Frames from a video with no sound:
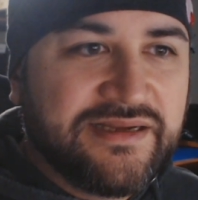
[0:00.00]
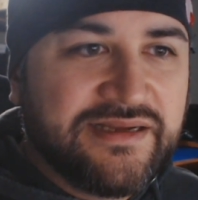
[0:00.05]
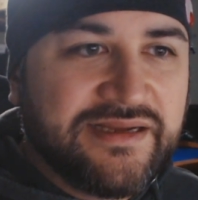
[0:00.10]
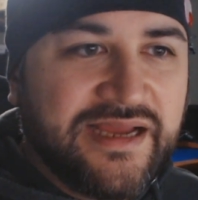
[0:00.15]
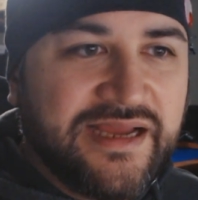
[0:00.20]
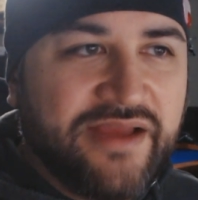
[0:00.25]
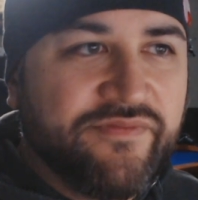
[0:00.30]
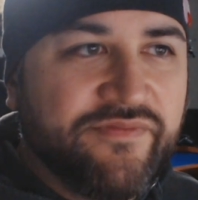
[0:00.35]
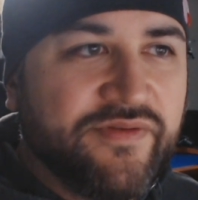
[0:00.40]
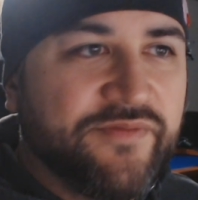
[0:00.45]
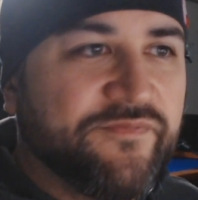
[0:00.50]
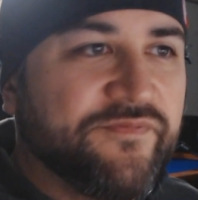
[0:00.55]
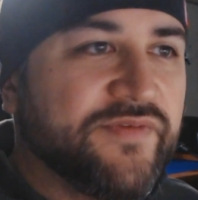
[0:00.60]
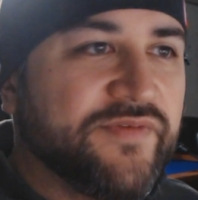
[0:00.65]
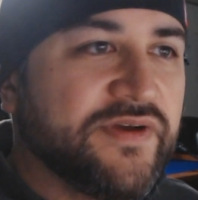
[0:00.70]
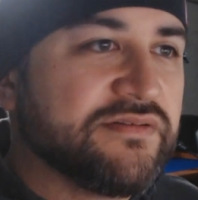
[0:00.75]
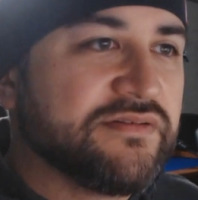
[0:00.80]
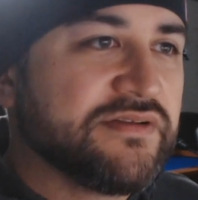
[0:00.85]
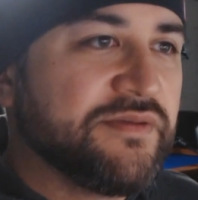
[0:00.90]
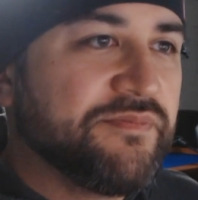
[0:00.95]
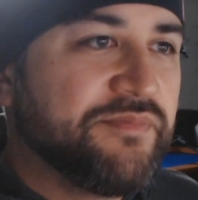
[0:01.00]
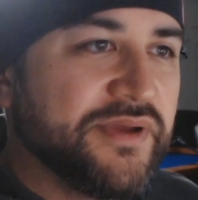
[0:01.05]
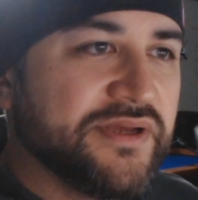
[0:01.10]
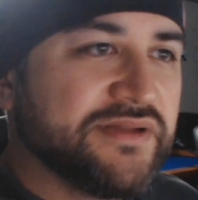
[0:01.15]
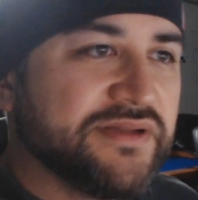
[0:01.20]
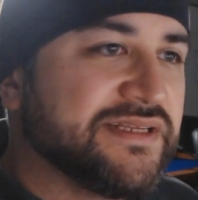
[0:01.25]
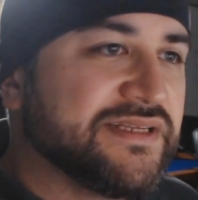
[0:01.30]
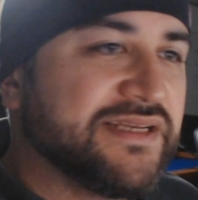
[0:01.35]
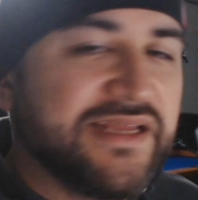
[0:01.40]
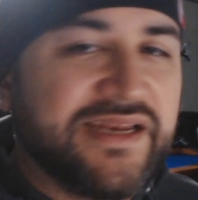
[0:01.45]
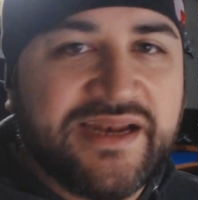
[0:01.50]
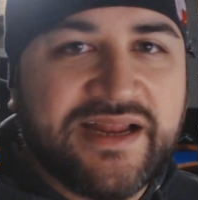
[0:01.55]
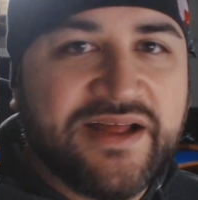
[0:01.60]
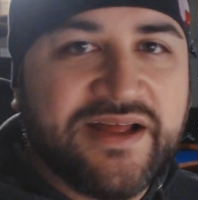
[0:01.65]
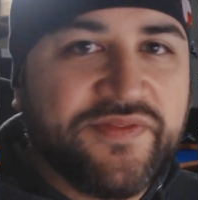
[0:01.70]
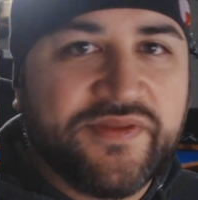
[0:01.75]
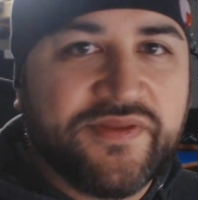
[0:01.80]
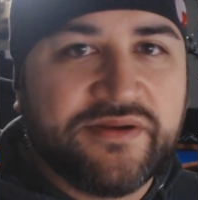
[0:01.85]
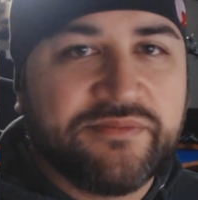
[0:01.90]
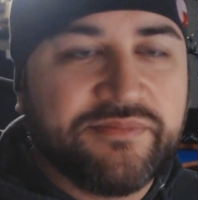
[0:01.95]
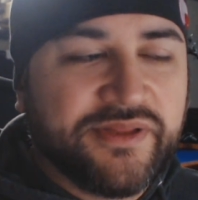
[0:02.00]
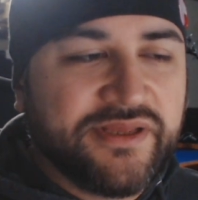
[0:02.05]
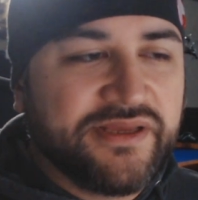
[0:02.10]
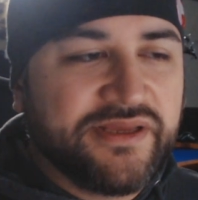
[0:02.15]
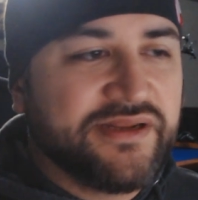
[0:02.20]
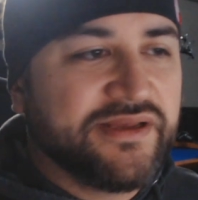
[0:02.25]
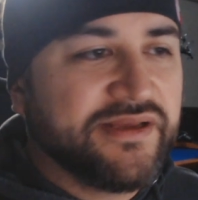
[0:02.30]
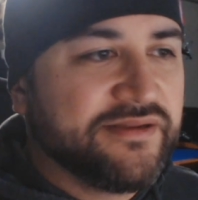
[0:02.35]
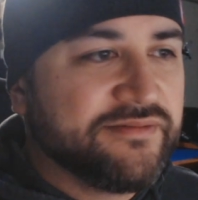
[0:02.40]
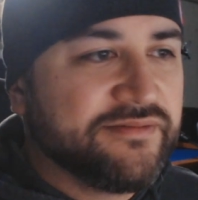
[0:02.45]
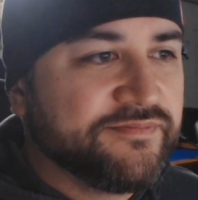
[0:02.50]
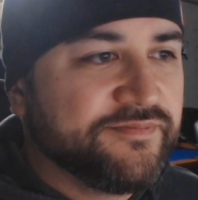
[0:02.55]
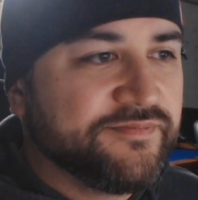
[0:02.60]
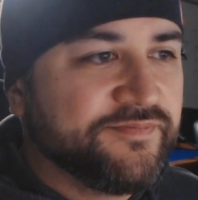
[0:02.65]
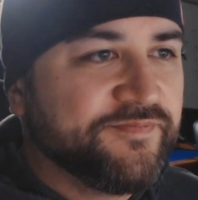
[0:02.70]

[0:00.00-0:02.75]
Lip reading: I haven't felt compelled to get it out there and play it again.